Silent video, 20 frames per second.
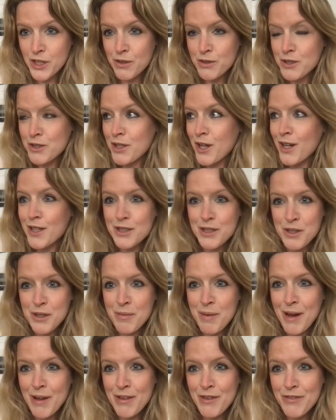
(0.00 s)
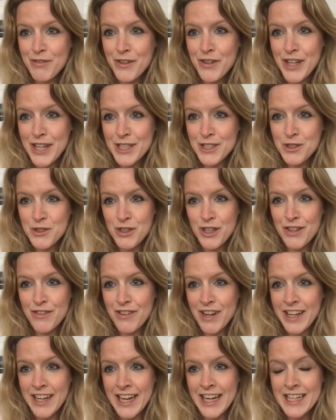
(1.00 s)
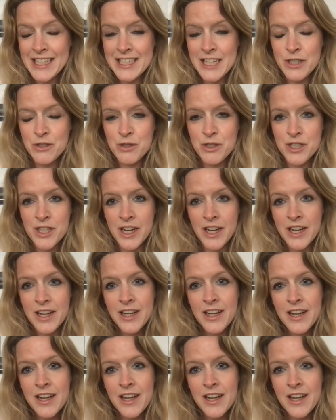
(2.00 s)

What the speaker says: I'll just ask you about the full history of like English literature.